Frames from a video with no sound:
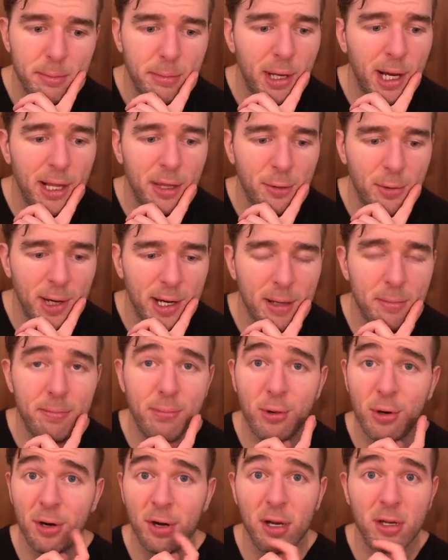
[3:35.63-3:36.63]
By the way,
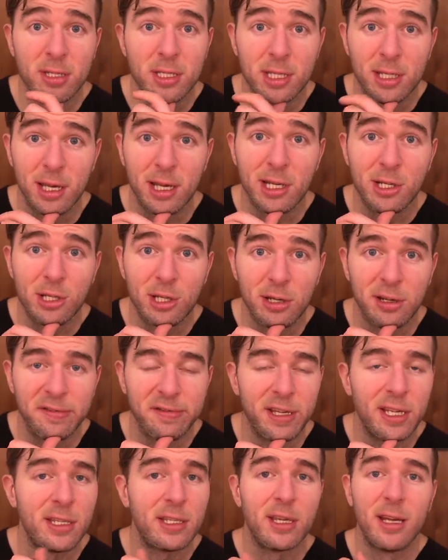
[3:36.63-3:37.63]
pronunciation
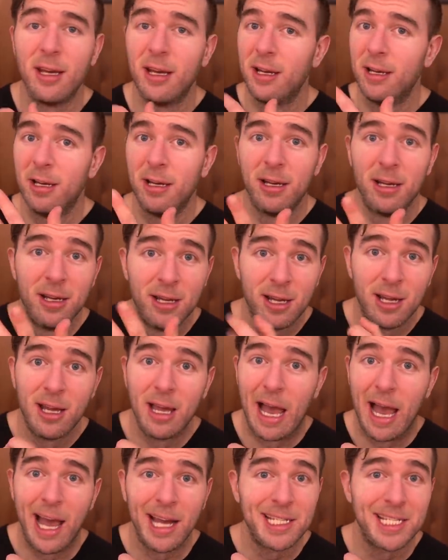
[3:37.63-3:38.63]
of it,
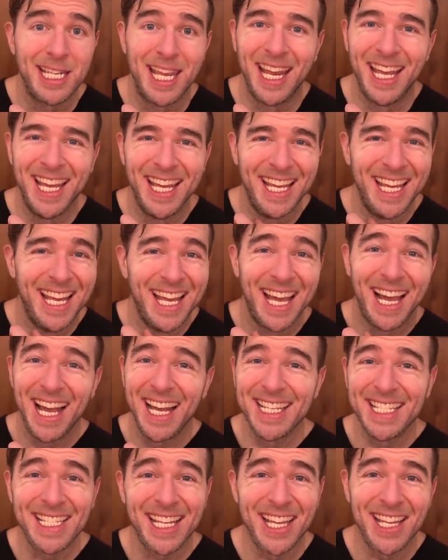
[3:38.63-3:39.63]
I
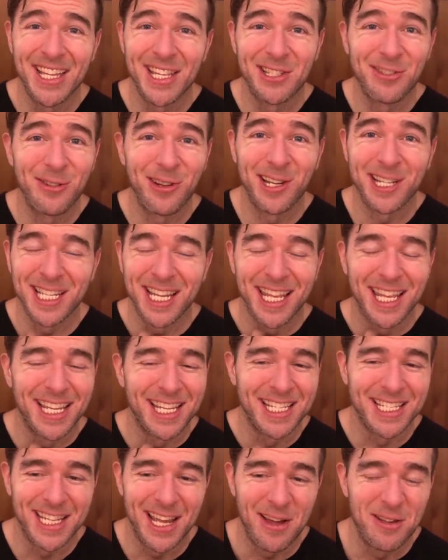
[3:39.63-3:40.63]
say it this way because I think
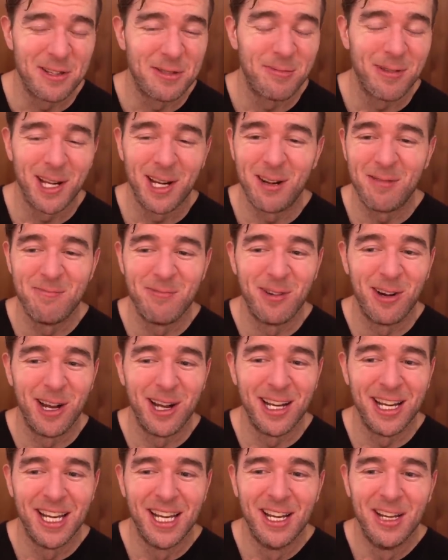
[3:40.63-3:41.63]
it sounds better,
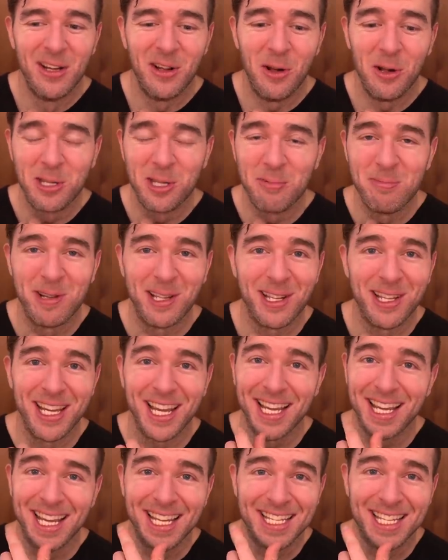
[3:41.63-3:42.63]
but ultimately
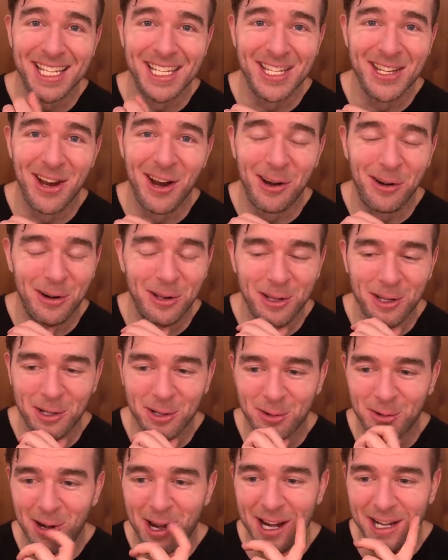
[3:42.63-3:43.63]
I guess it's not really
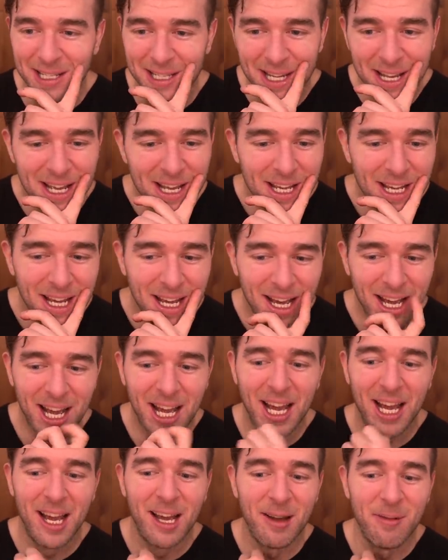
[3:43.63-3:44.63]
correct.
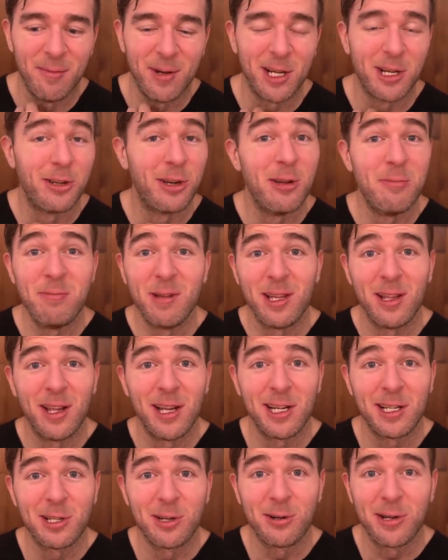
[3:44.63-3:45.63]
And it could be
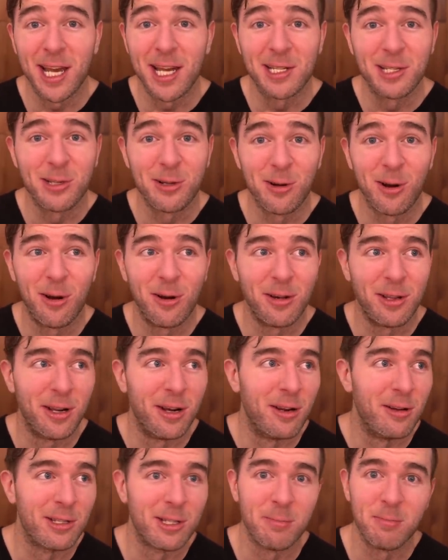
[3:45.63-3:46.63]
like turkesterone, you
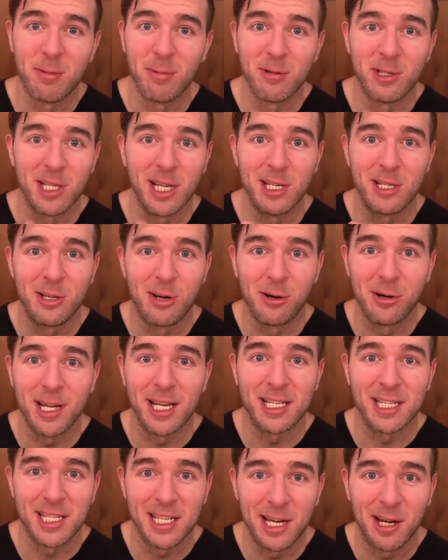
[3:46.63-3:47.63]
know, some people say
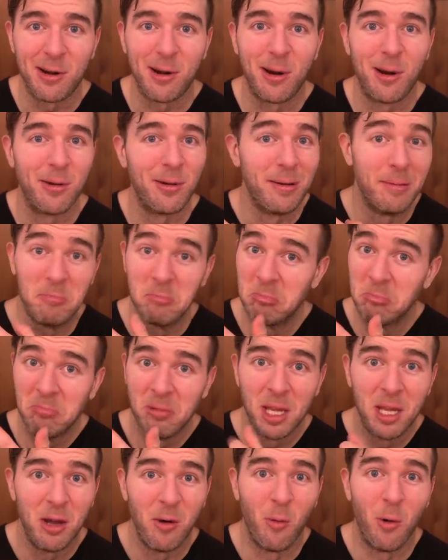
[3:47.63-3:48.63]
turkesterone.
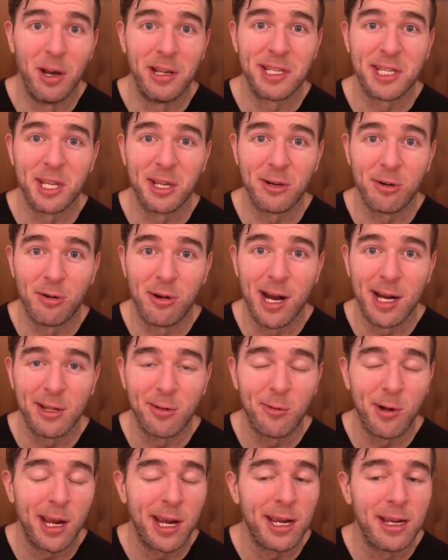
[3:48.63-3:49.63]
What is the correct
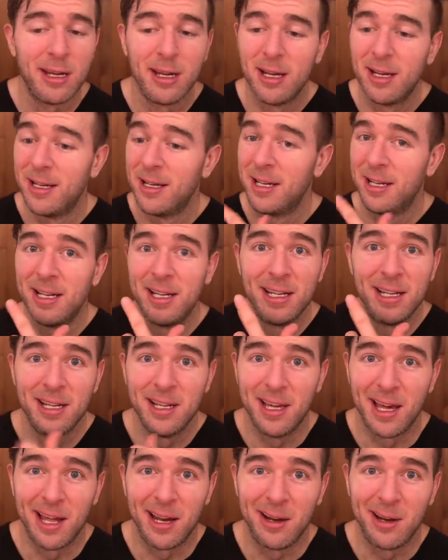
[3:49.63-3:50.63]
way?
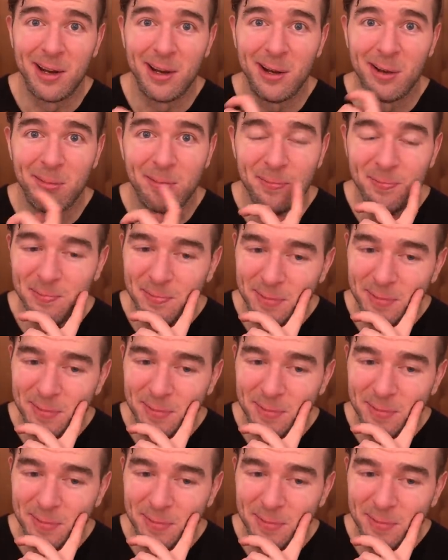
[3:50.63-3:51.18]
I don't know.